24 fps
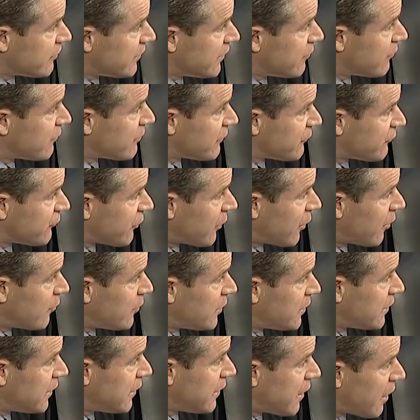with the
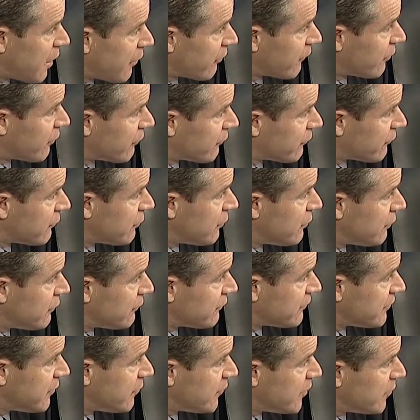chairman and others who
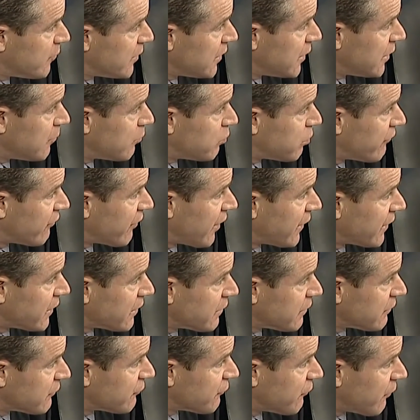seem to be providing
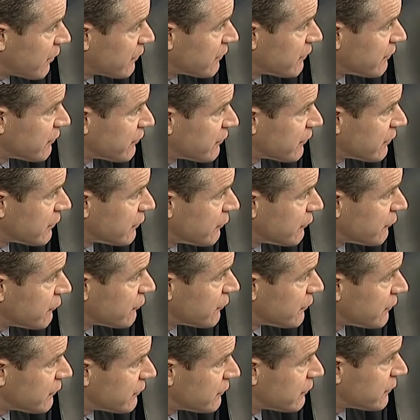constructive
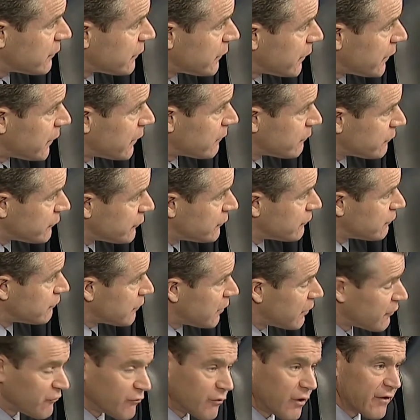solutions to
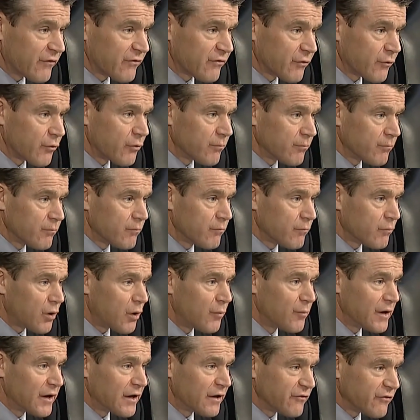address the
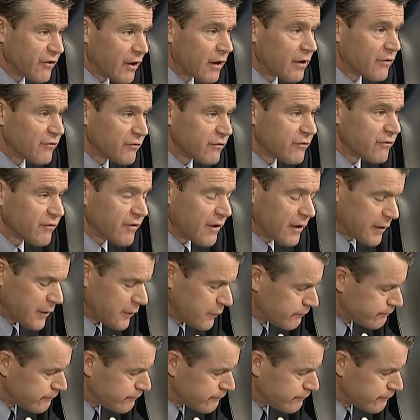permitting challenges. Thank you.